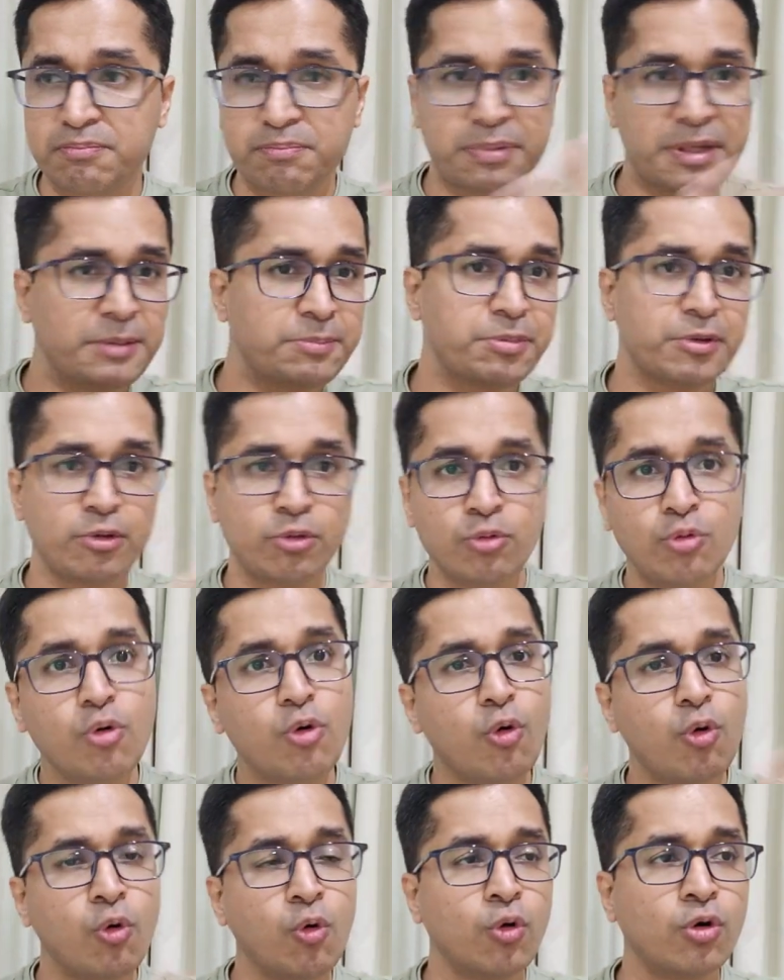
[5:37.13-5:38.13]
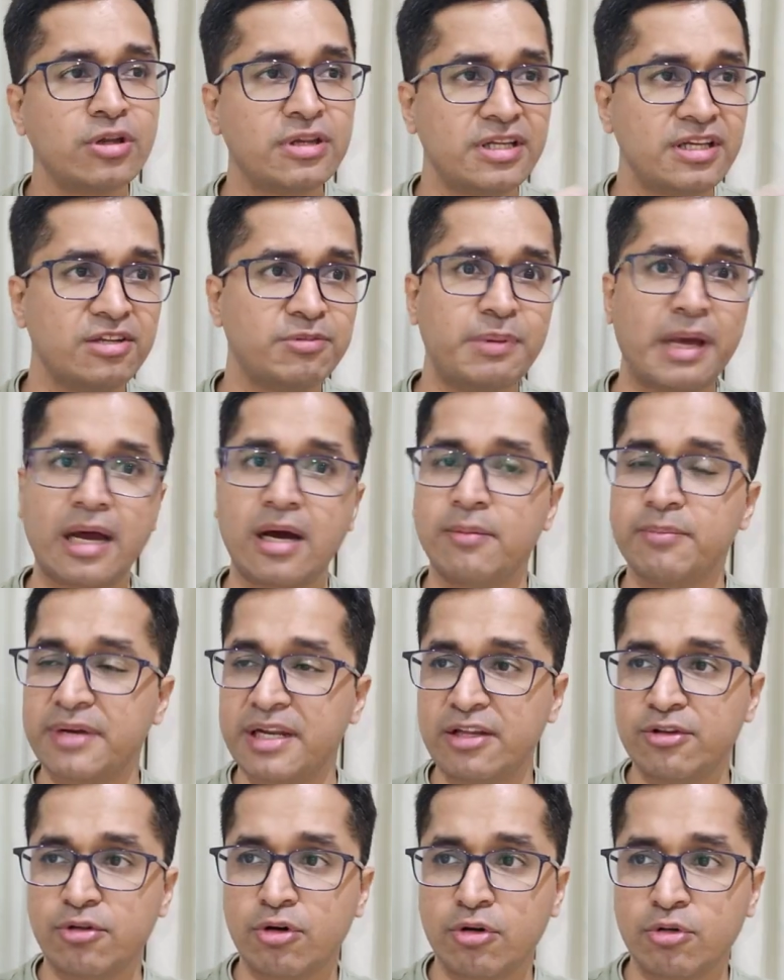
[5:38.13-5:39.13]
people who own these big
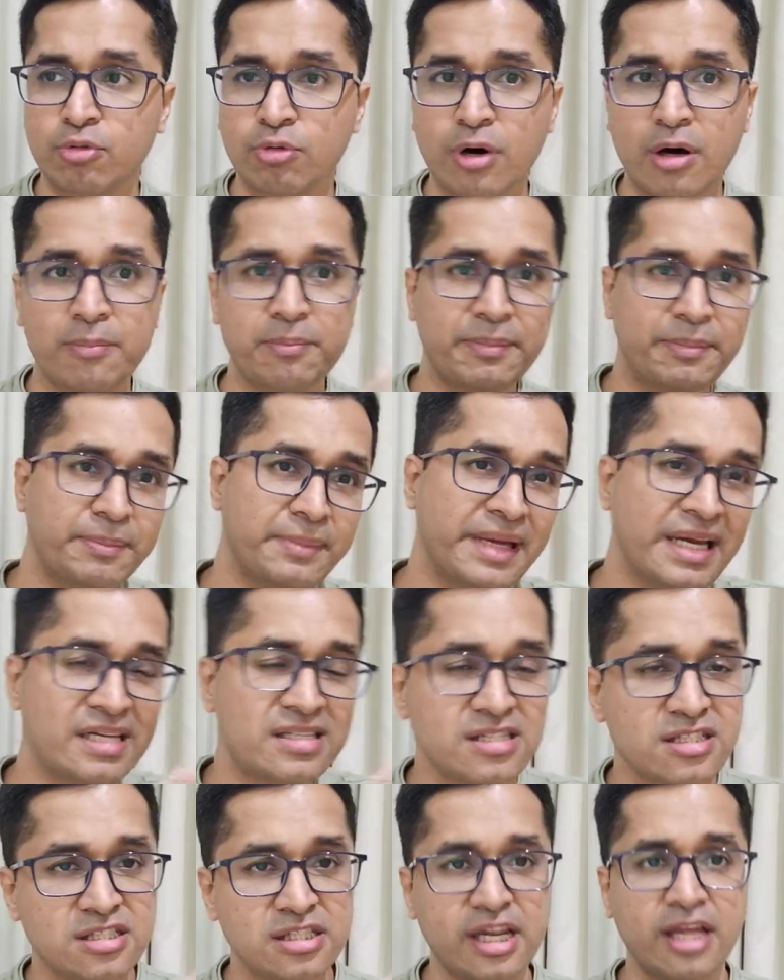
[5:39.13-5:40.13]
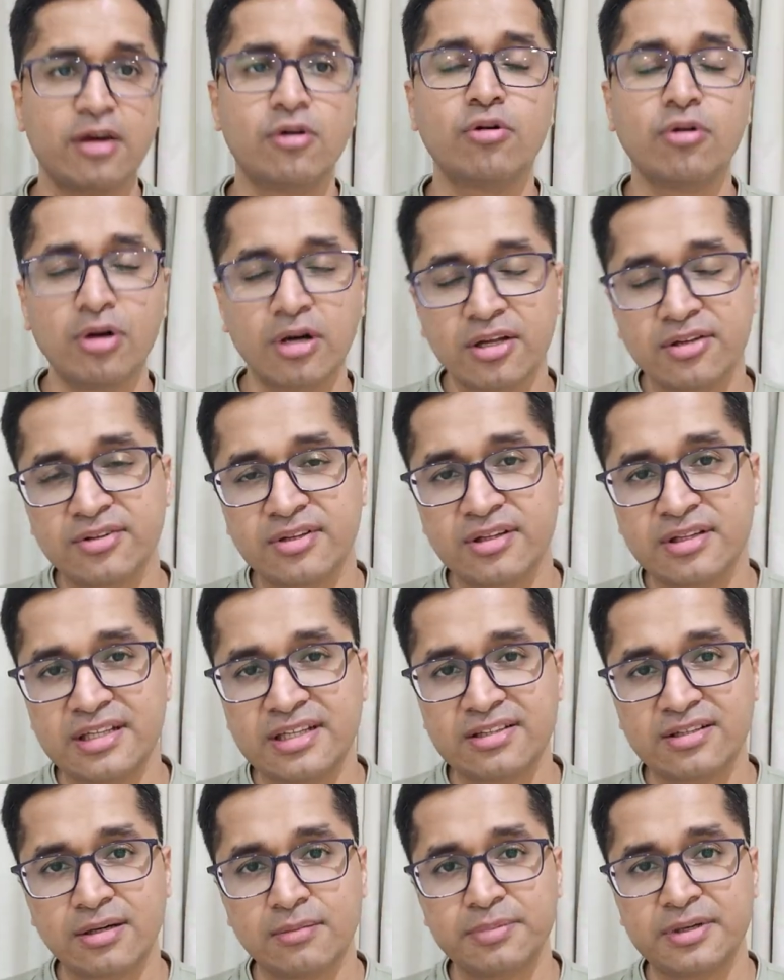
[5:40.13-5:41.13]
companies or who are major stakeholders in
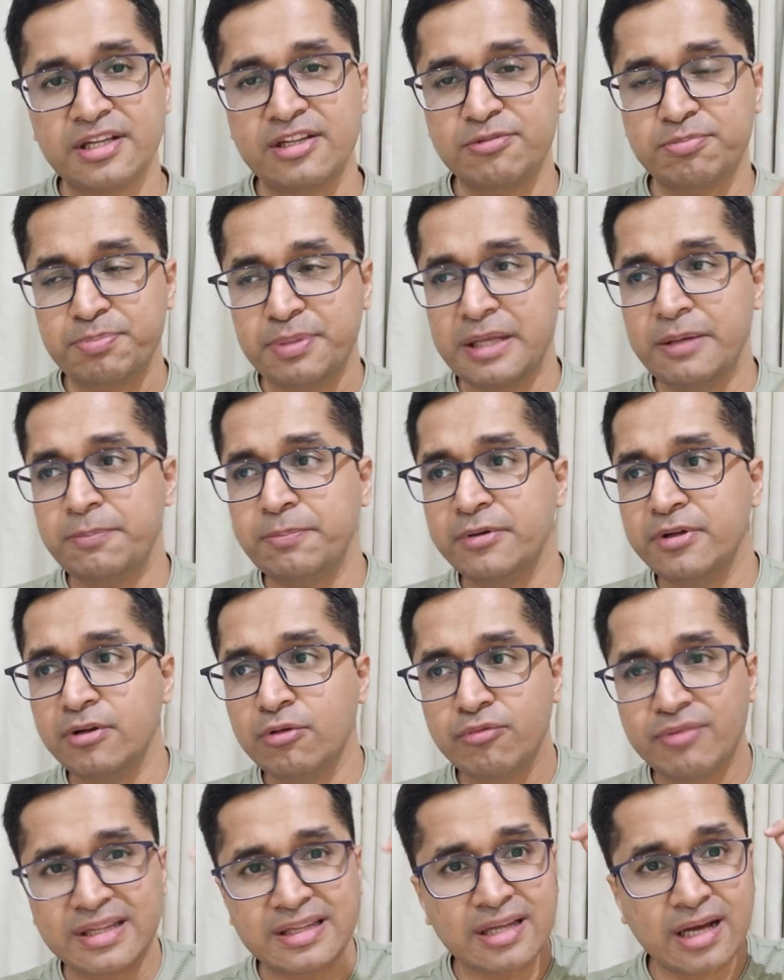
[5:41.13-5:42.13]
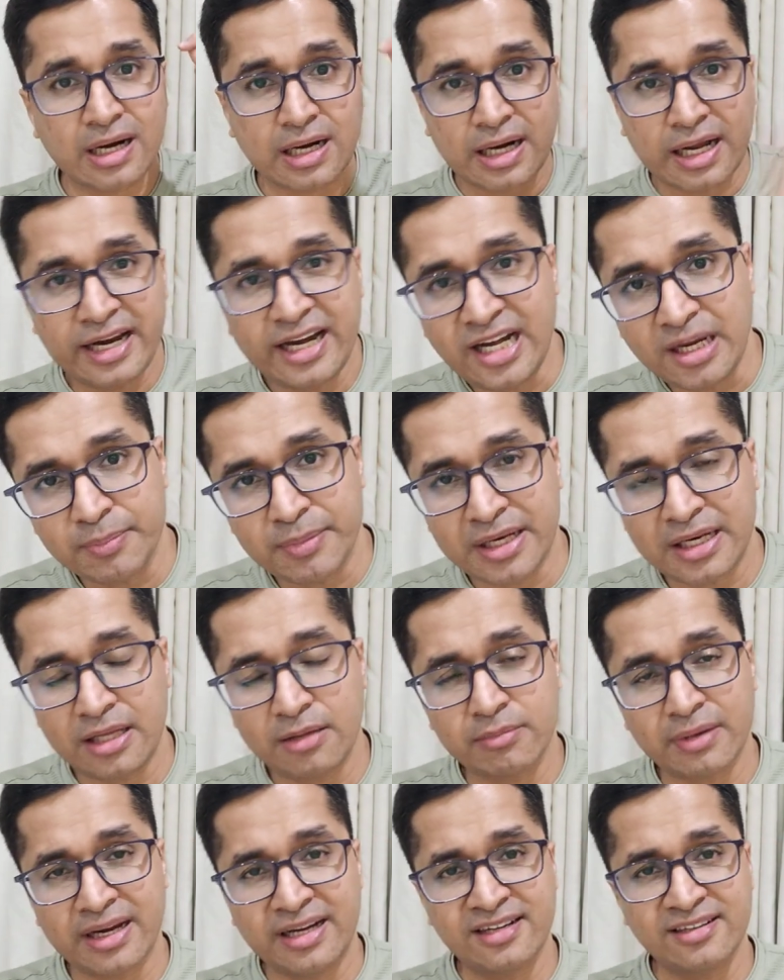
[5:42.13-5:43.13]
these companies. People with the right
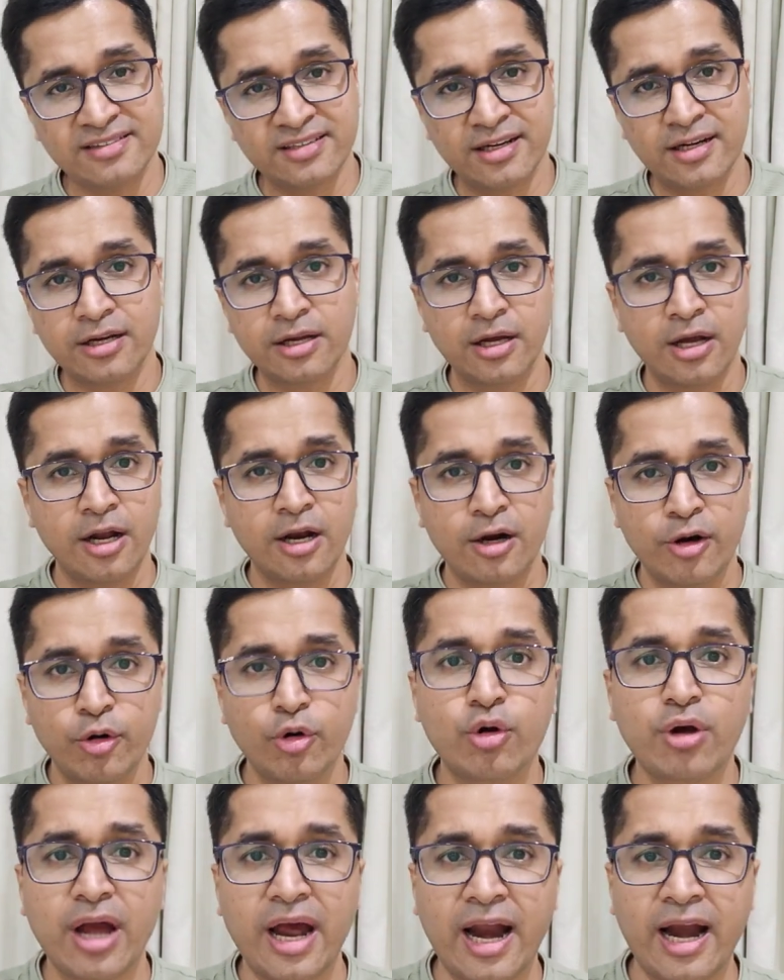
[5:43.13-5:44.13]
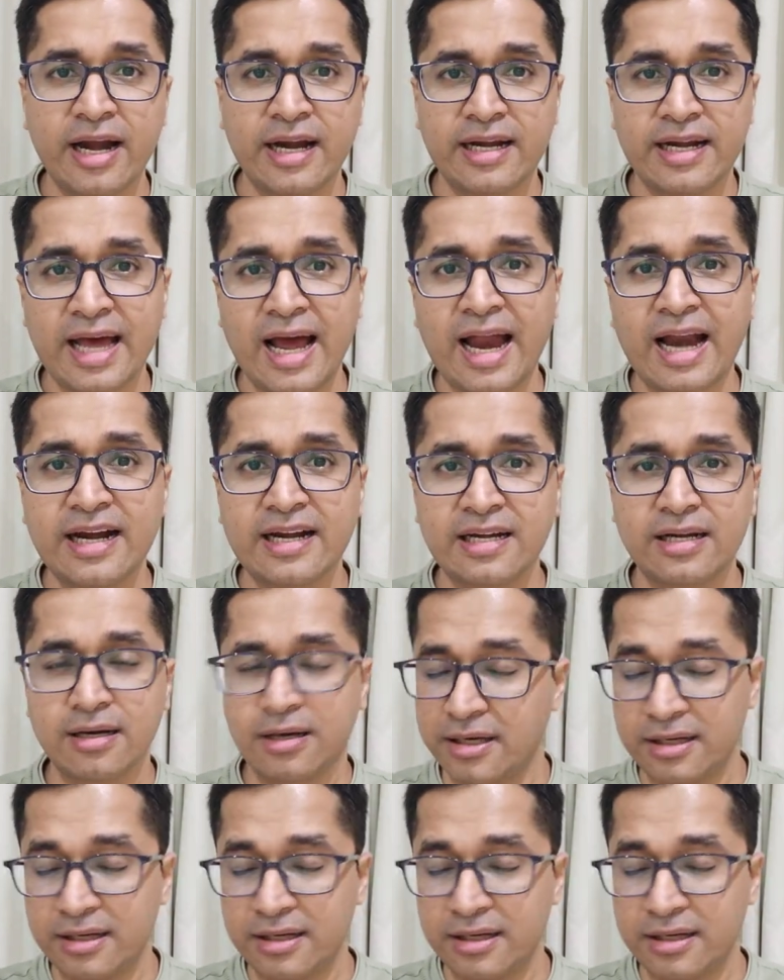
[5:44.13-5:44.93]
money mindset look at that